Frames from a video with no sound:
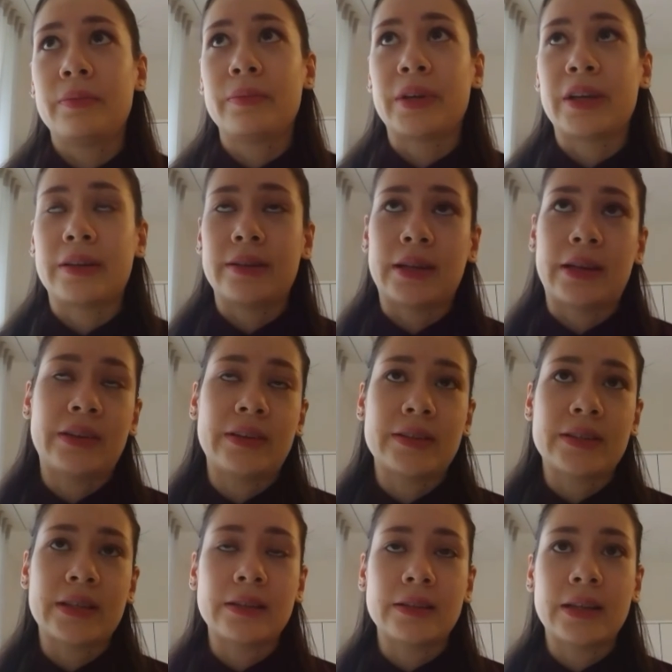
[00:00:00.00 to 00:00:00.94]
But having
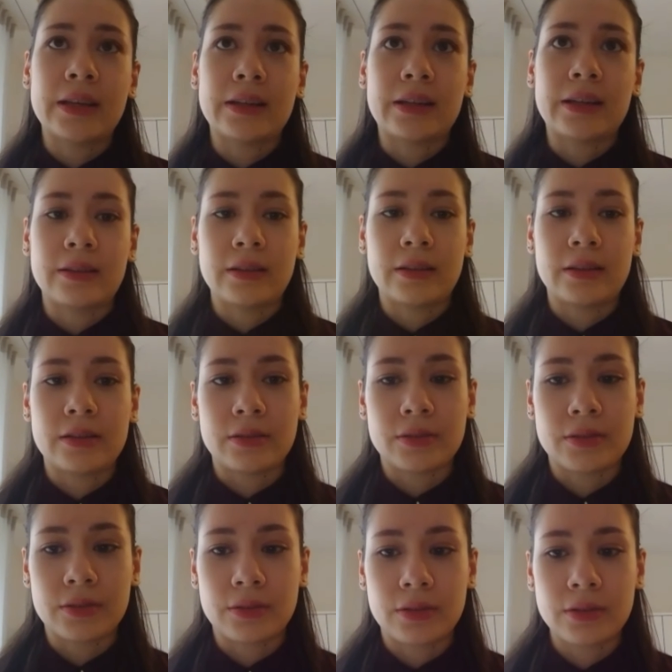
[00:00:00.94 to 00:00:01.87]
said that, I think it's
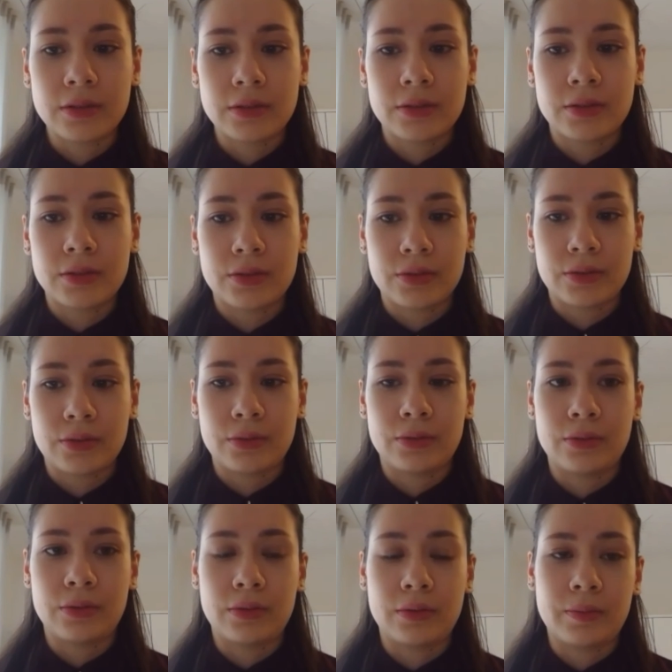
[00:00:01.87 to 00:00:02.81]
also good
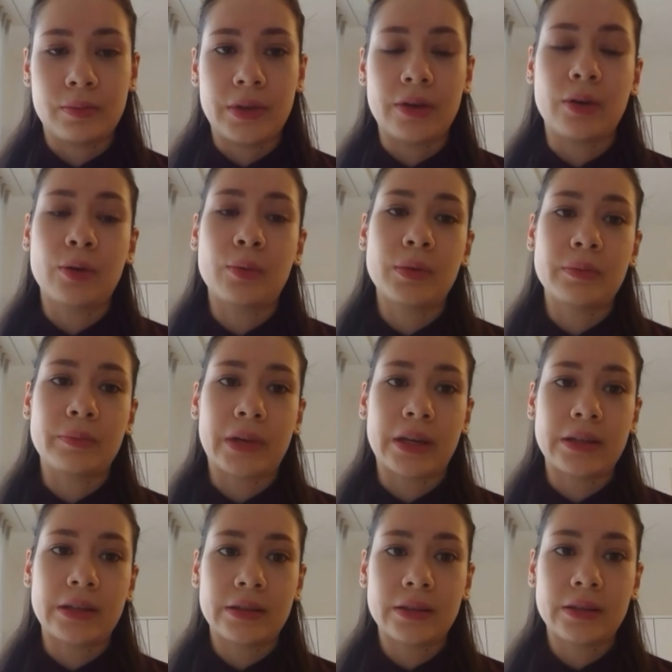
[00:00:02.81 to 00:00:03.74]
to be
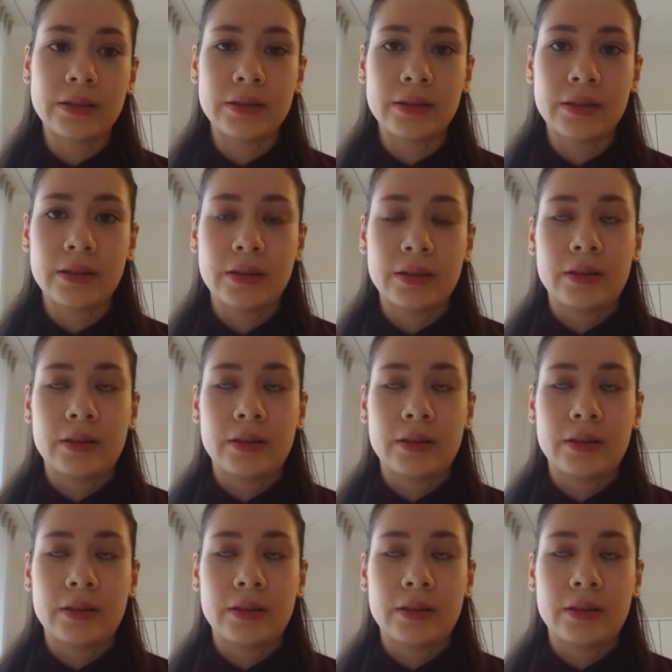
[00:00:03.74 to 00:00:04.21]
open-minded,